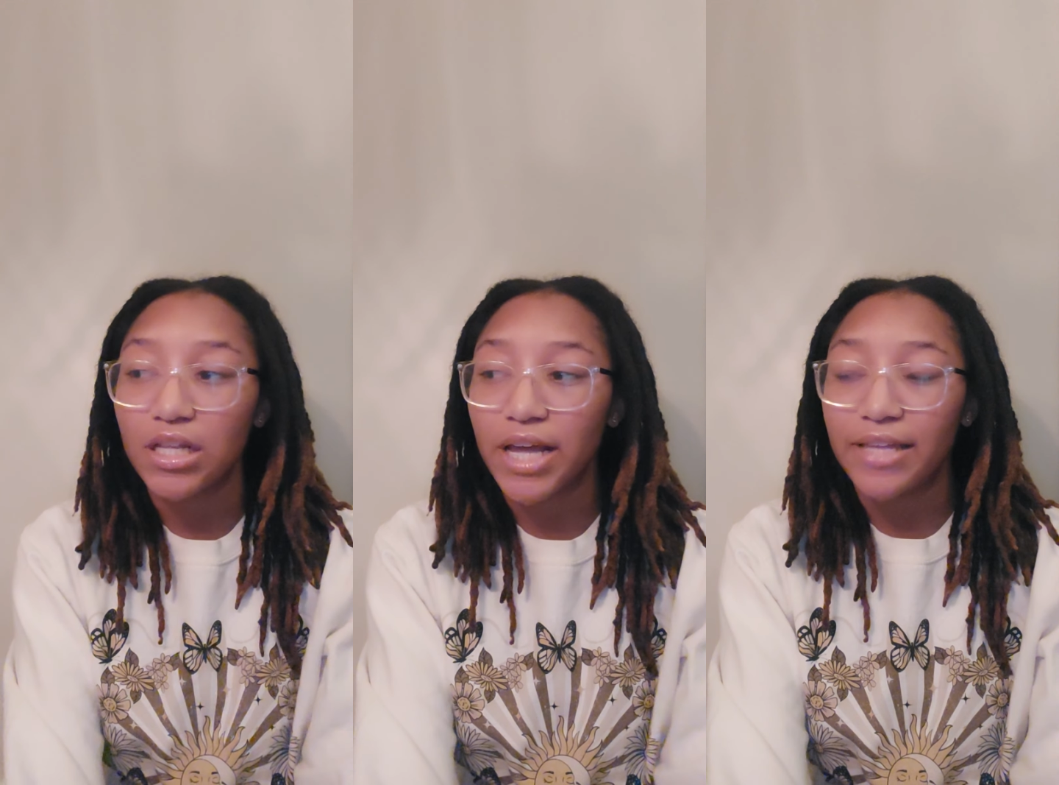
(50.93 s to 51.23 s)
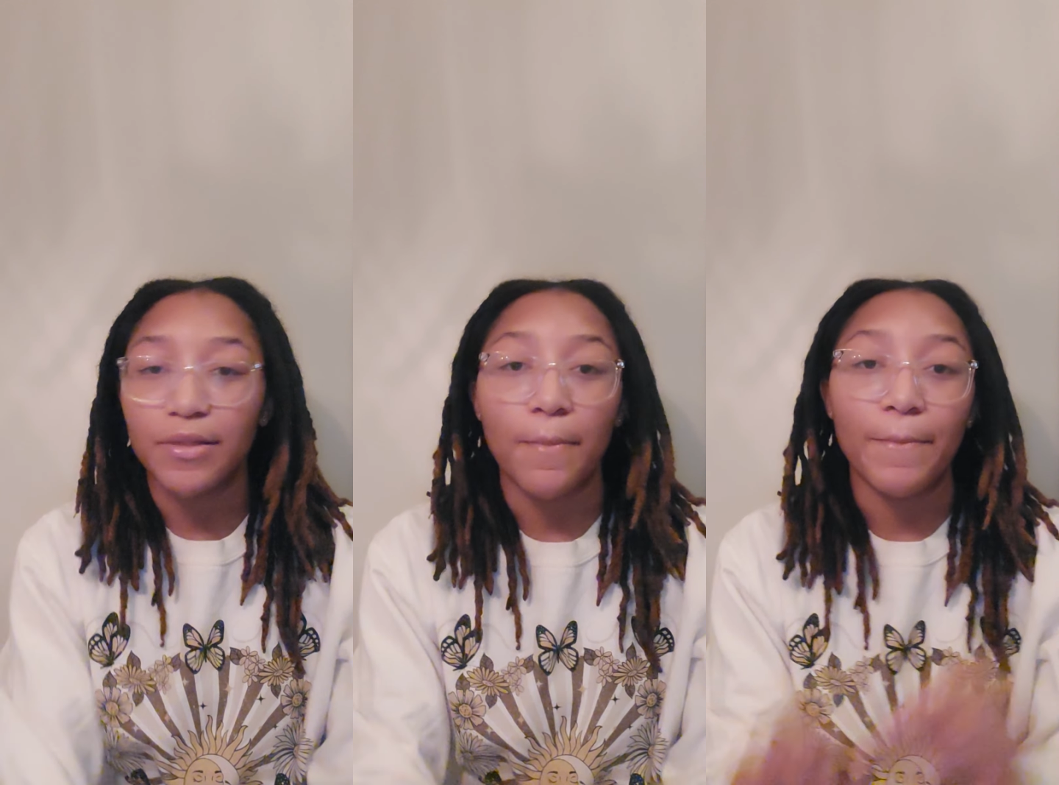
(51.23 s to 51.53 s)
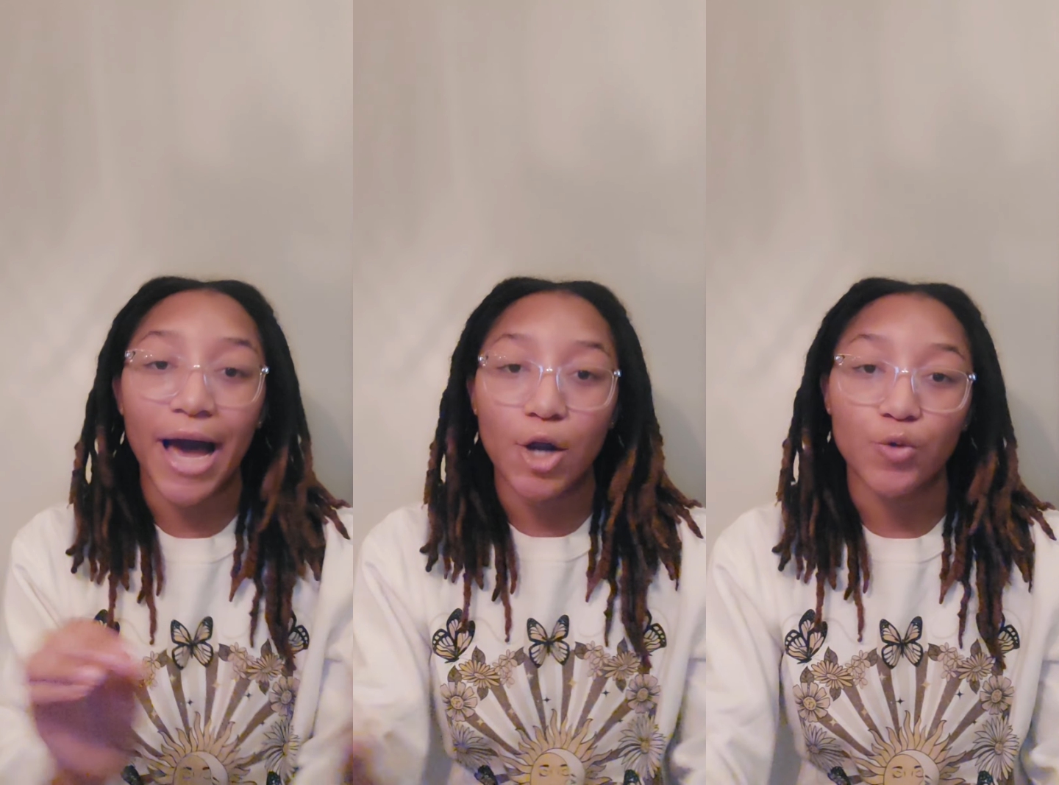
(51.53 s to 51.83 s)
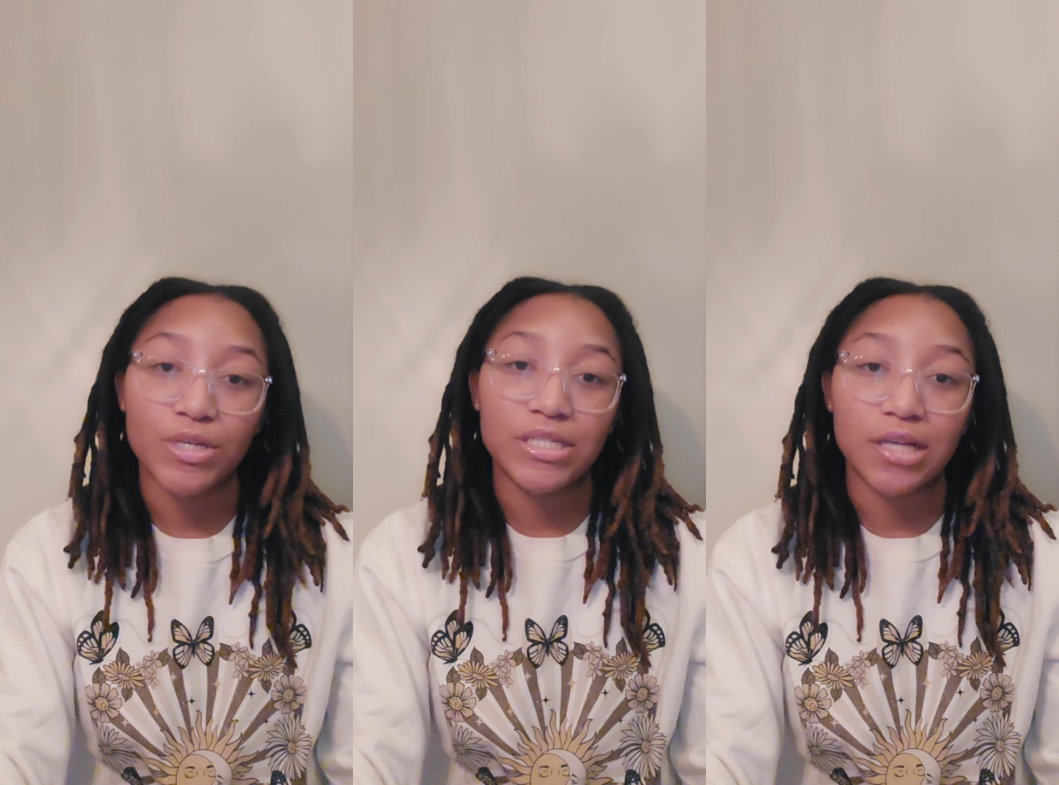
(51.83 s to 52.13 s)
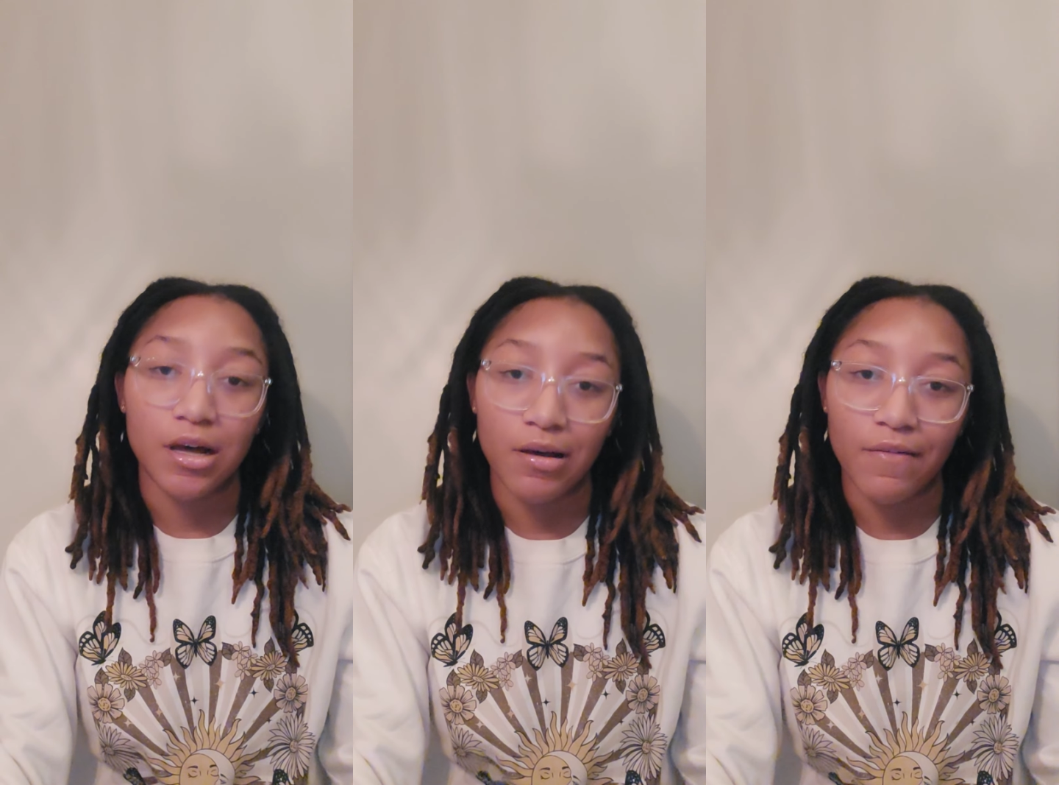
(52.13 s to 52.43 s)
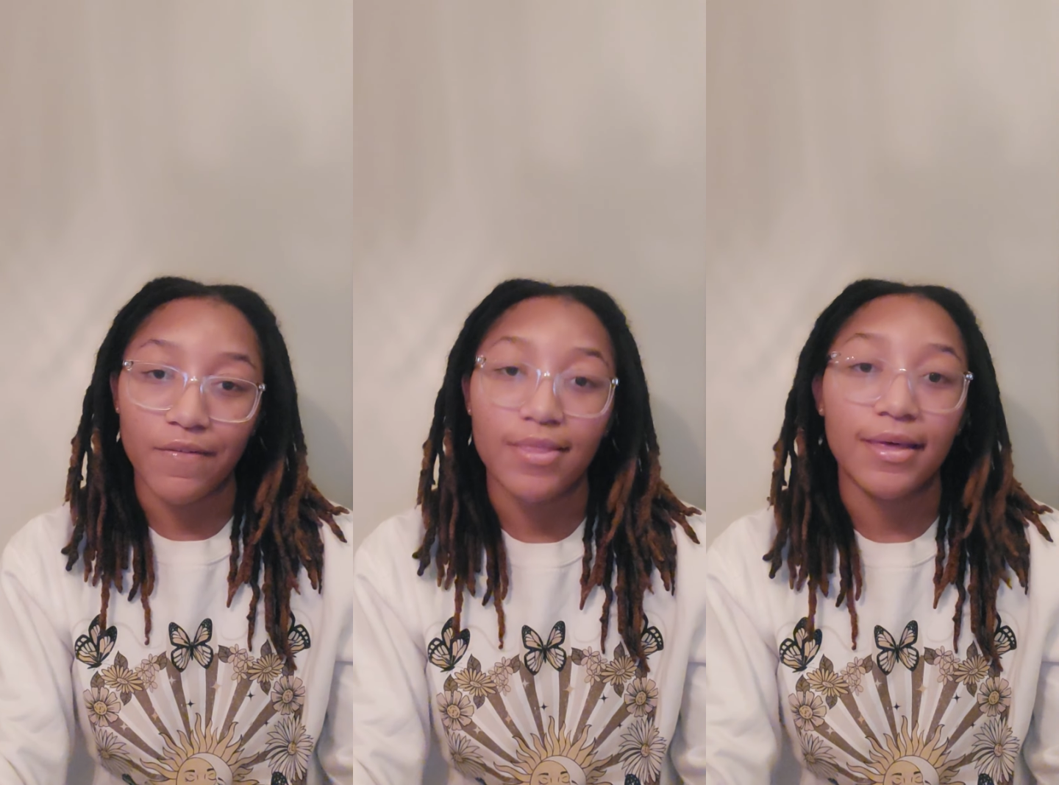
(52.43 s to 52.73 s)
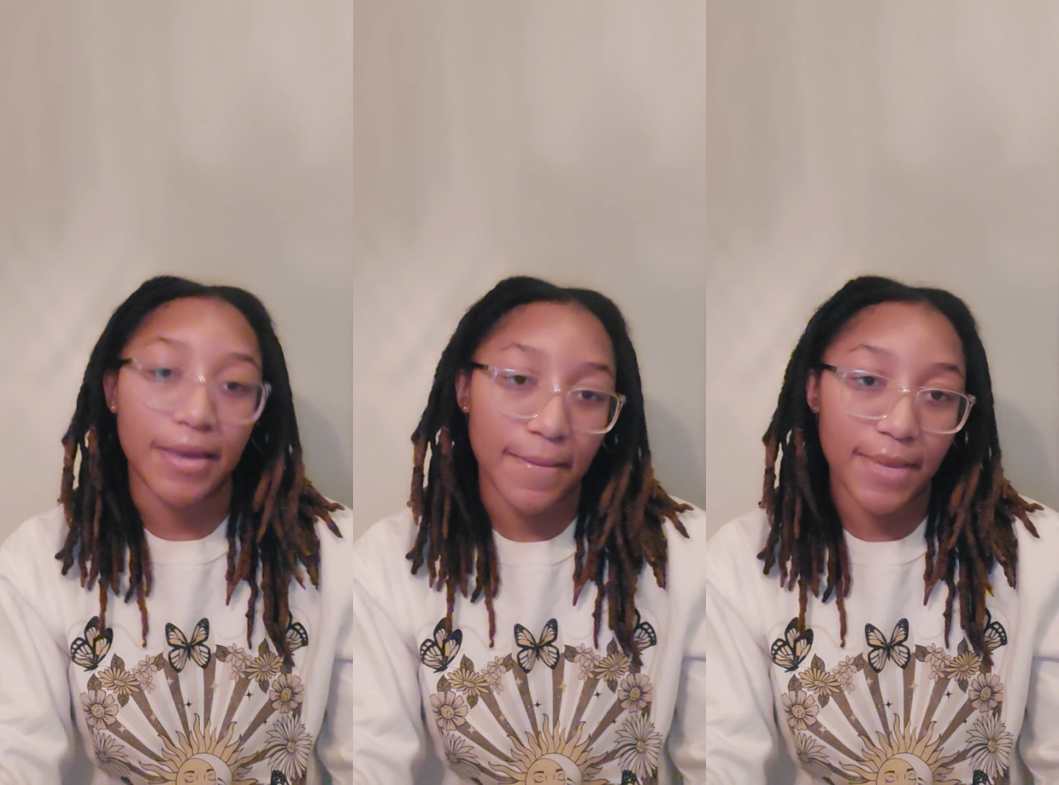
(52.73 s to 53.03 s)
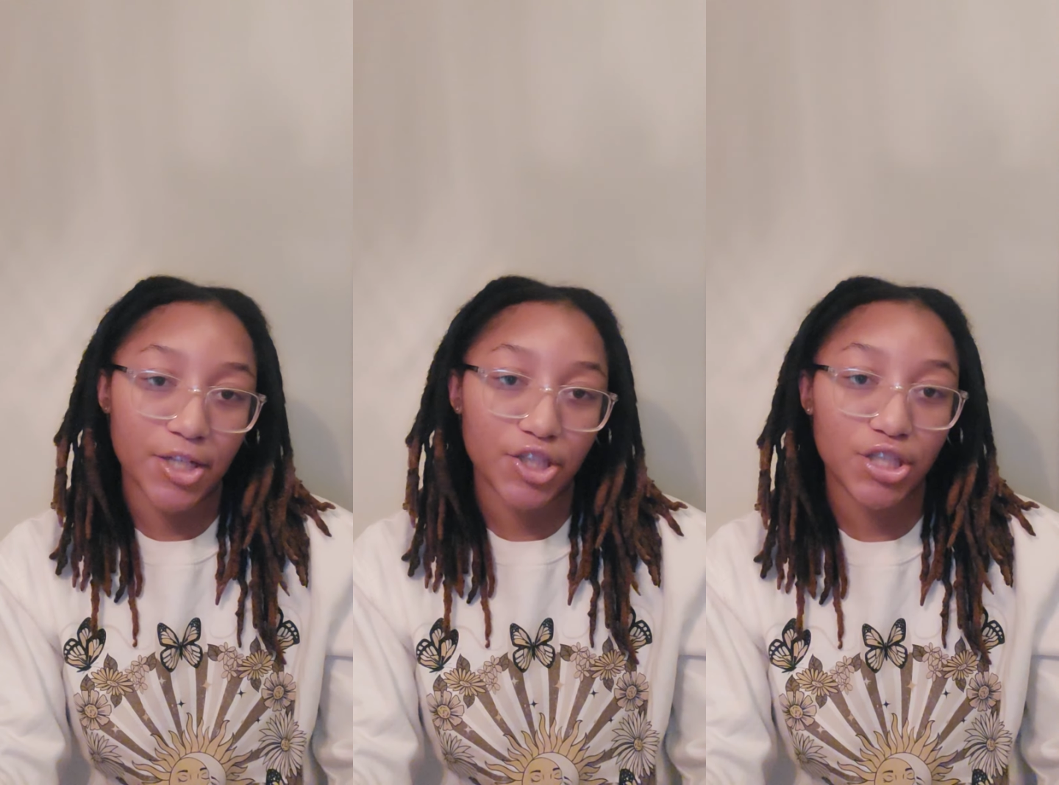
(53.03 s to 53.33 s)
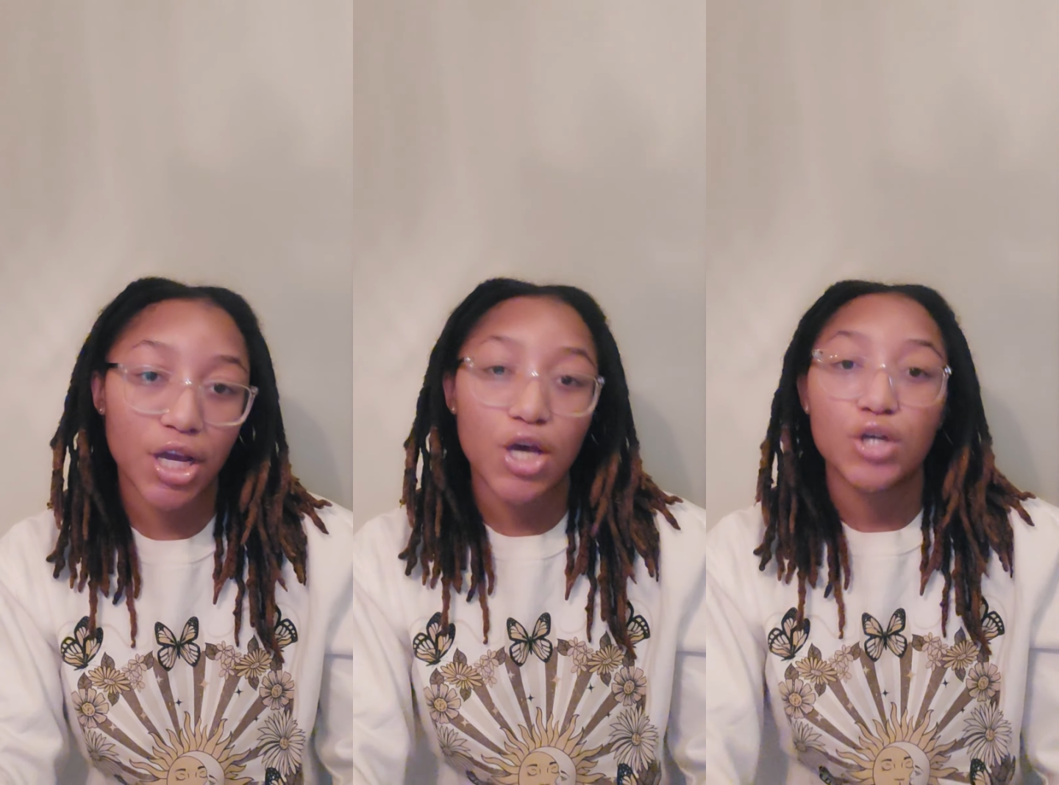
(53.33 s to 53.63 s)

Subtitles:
like the boundaries of the image.